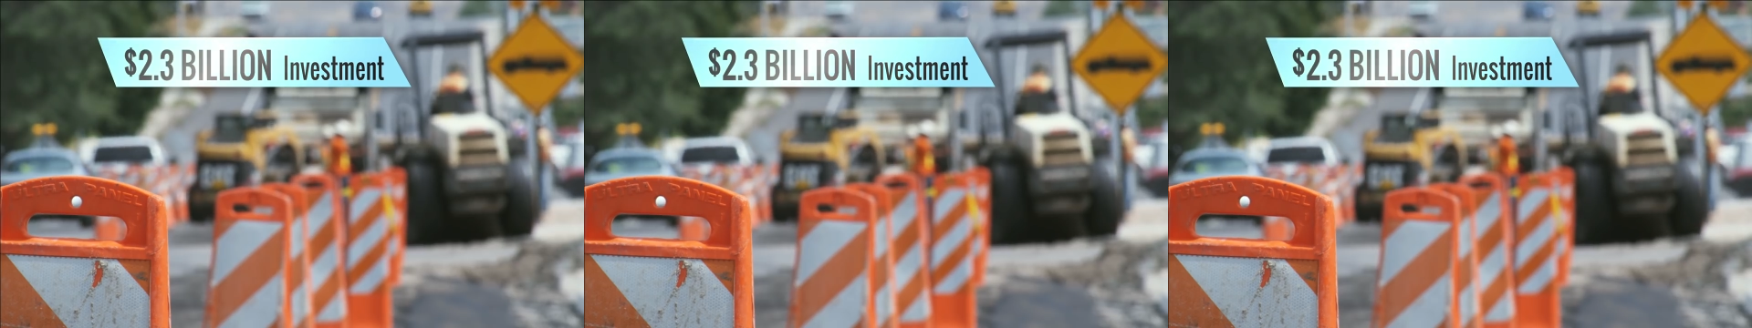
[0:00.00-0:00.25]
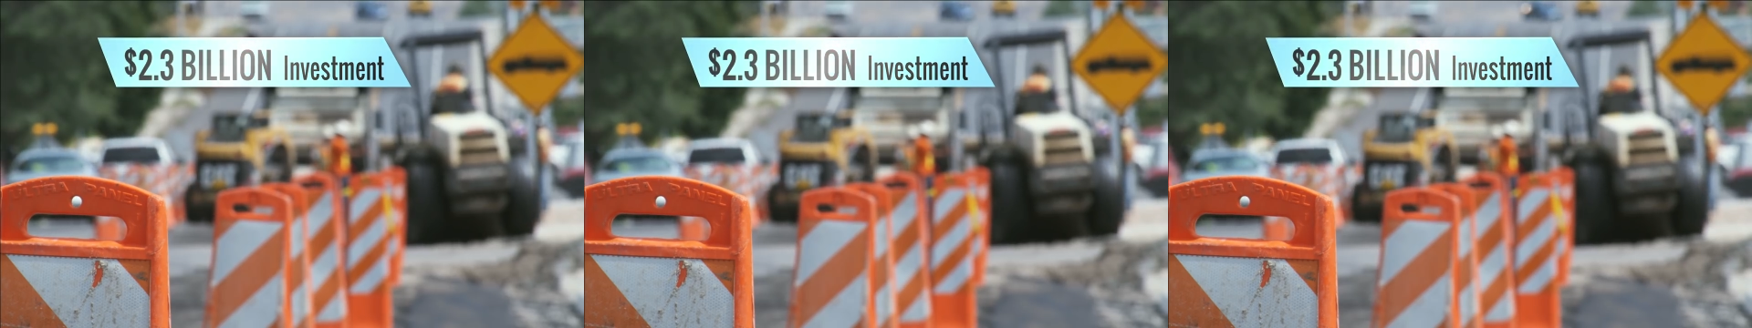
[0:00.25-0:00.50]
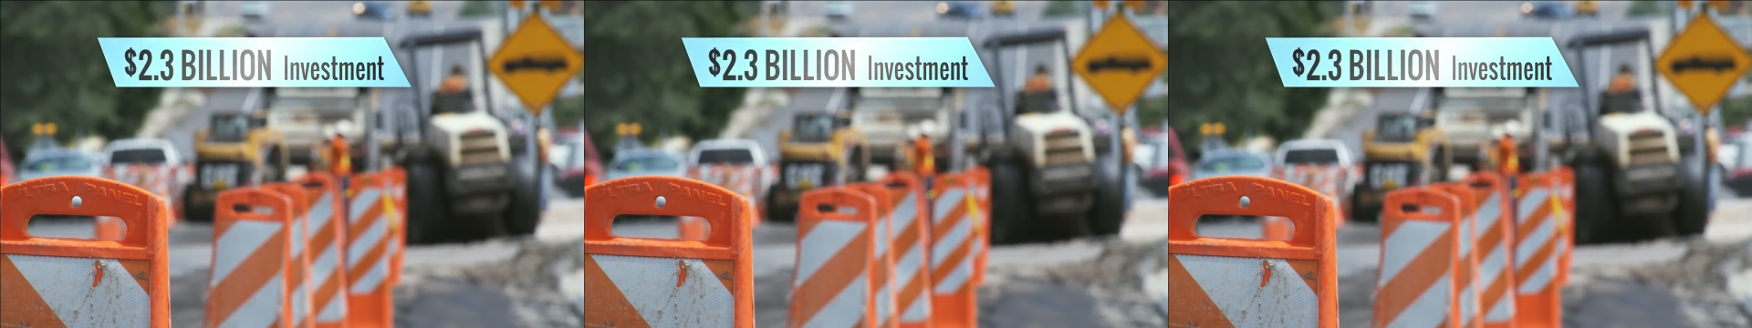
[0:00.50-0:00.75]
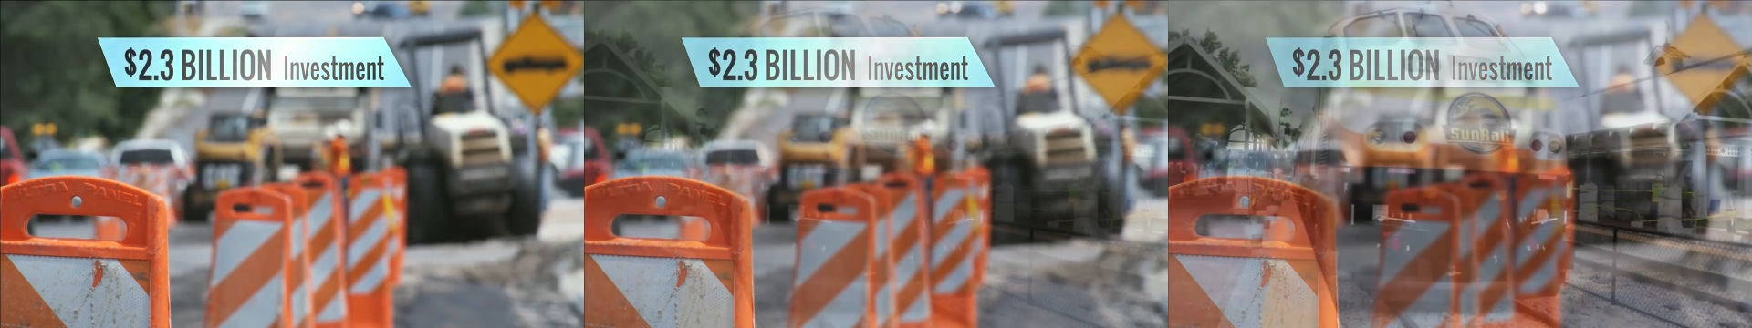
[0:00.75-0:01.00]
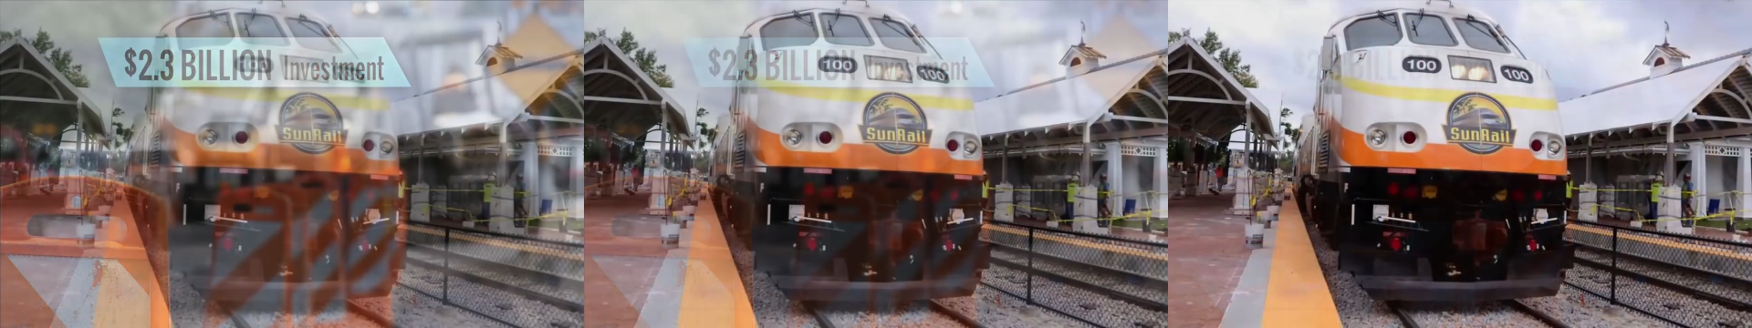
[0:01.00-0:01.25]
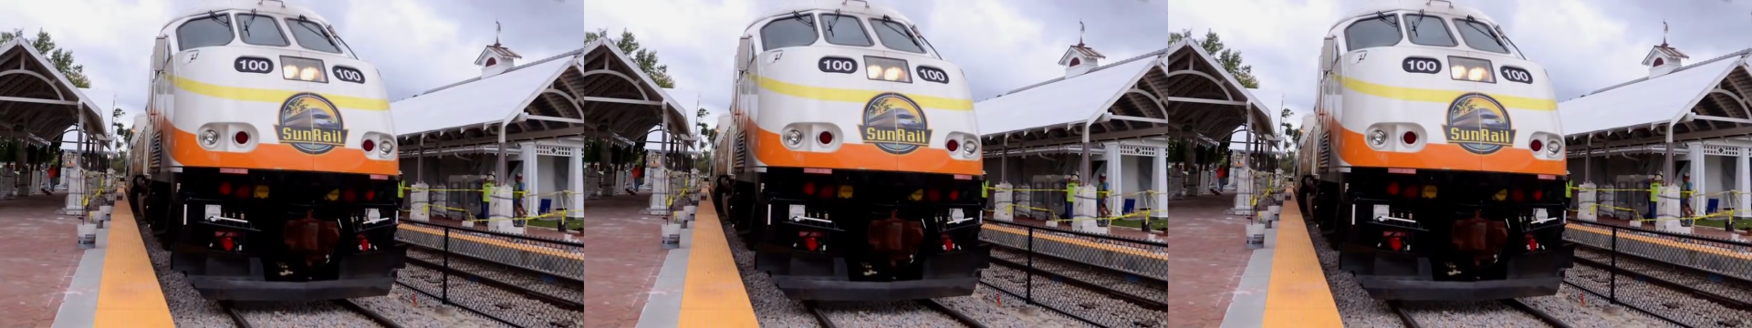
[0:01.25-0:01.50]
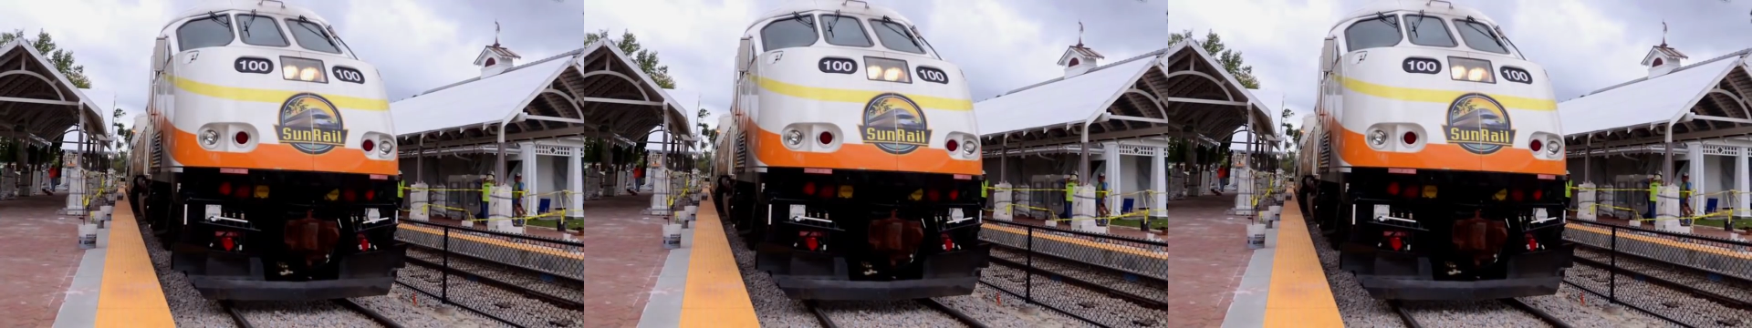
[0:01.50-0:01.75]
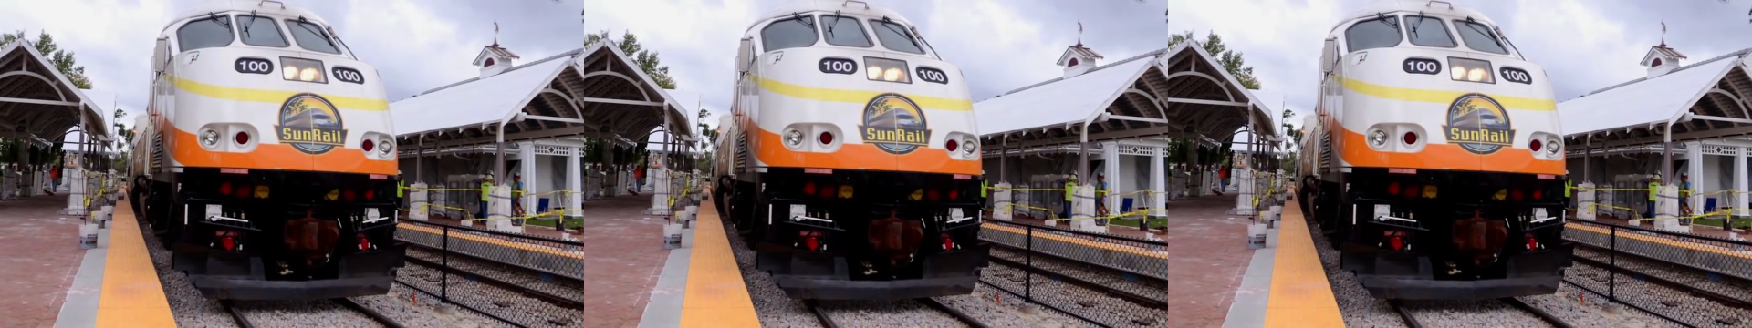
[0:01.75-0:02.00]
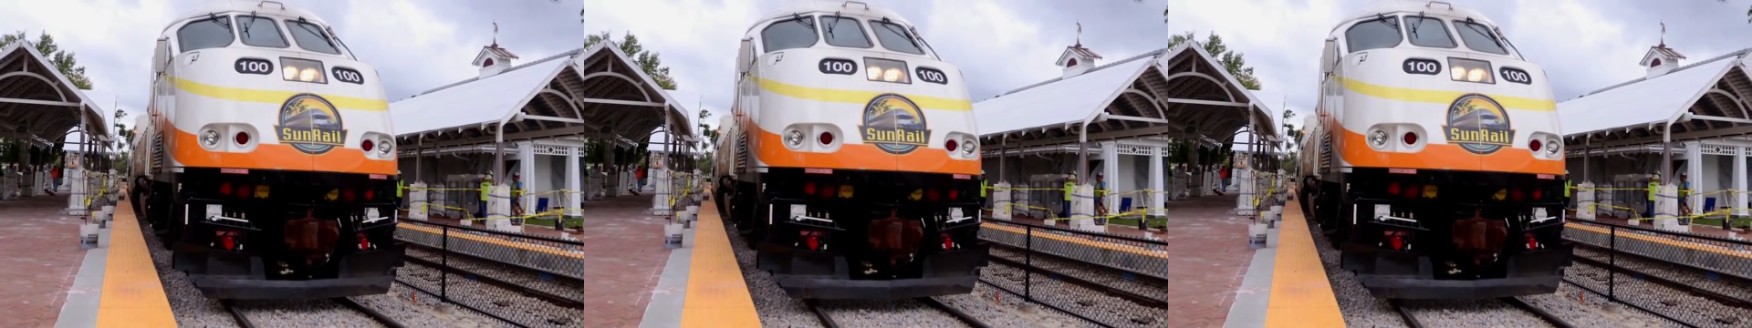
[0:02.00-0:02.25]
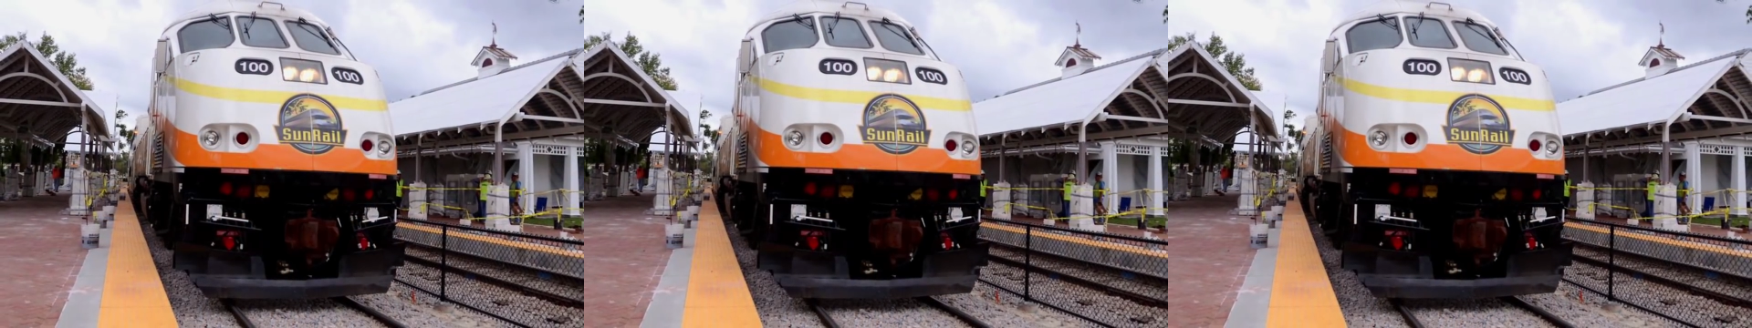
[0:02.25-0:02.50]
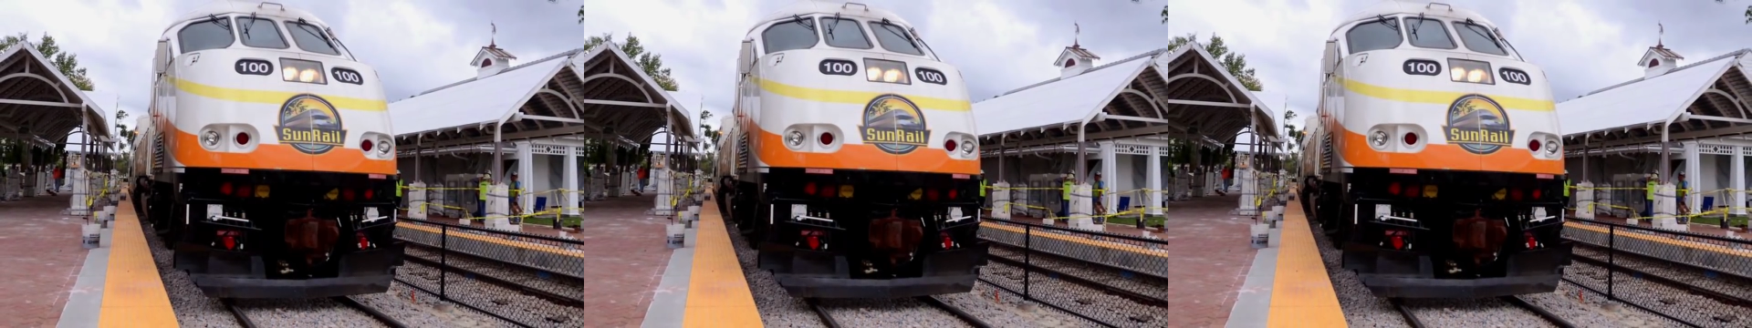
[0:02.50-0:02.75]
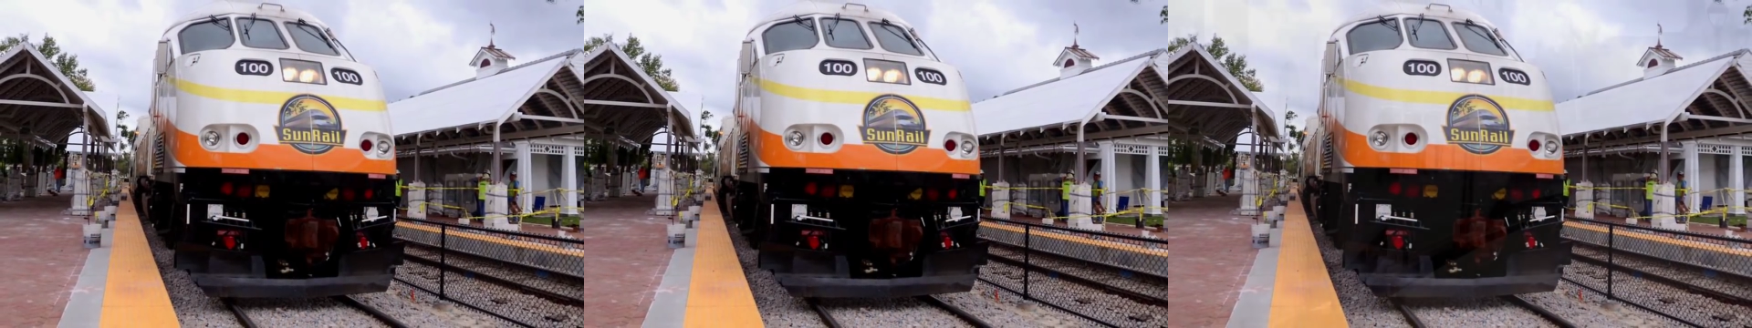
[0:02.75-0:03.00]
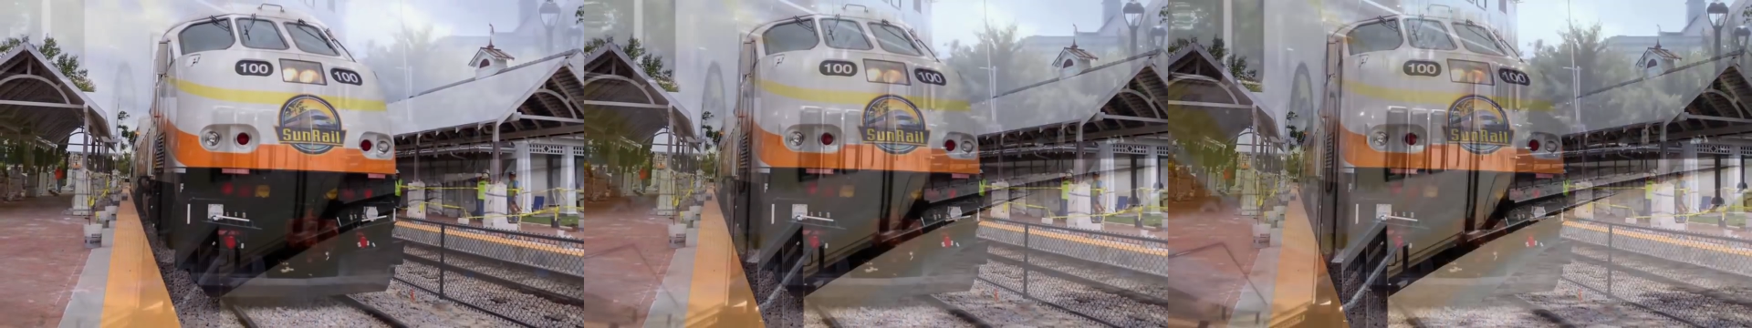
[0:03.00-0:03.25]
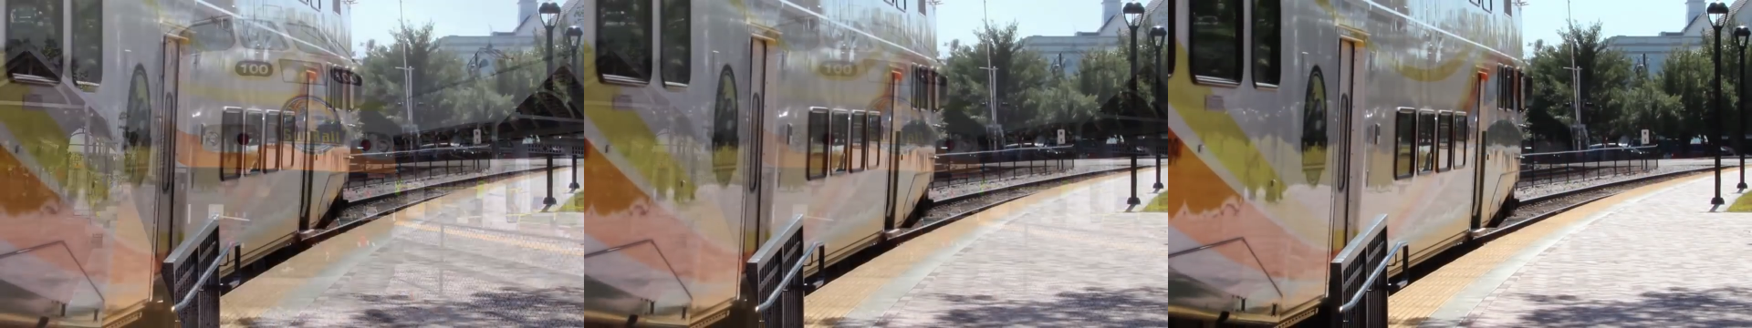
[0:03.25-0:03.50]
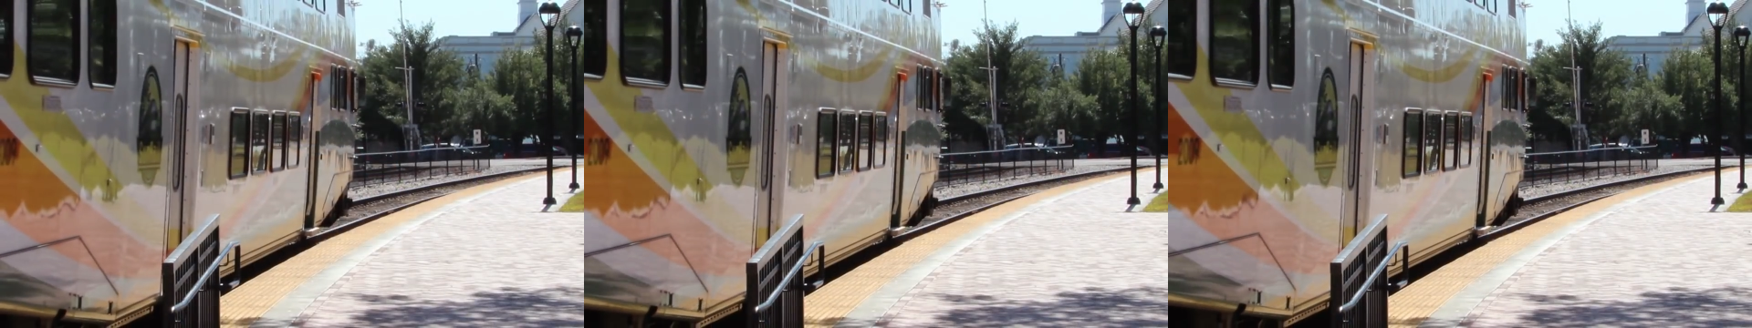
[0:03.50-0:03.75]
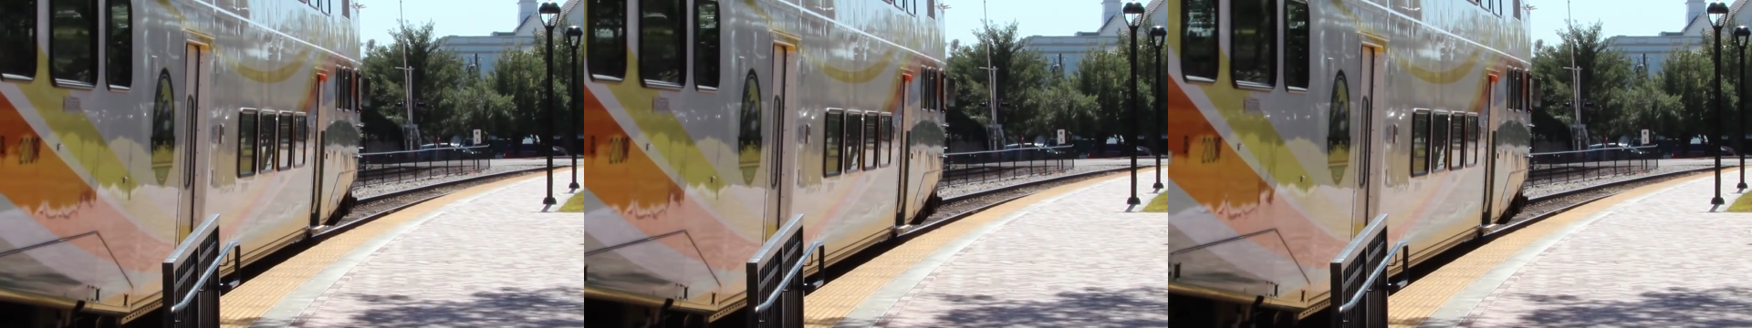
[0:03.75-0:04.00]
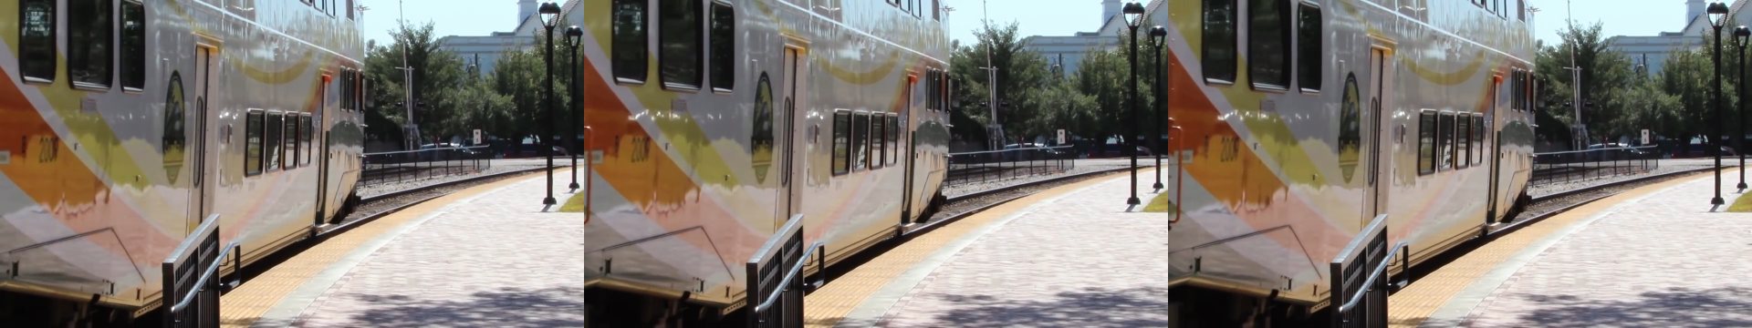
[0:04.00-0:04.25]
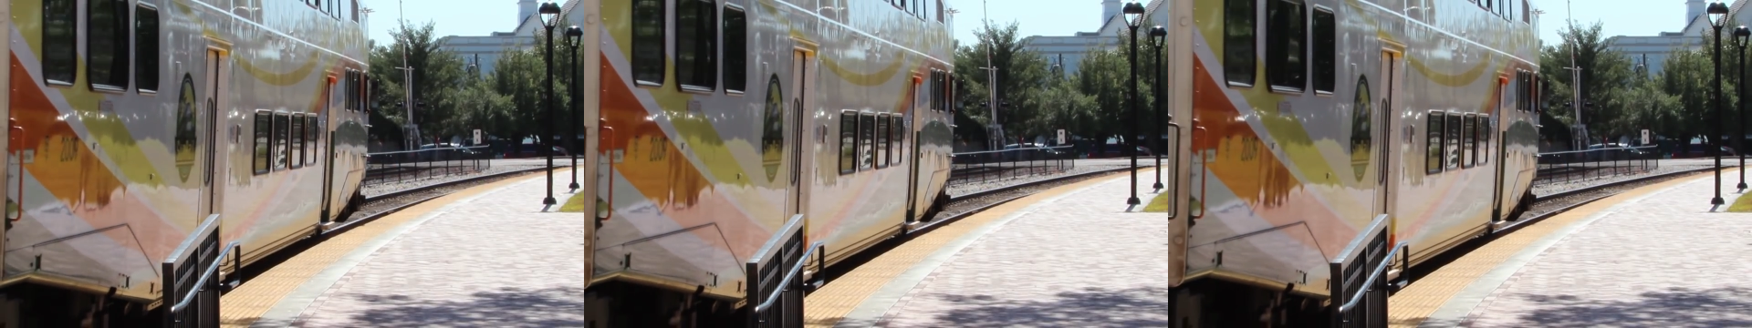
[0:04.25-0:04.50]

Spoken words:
Nobody's mouth can be seen.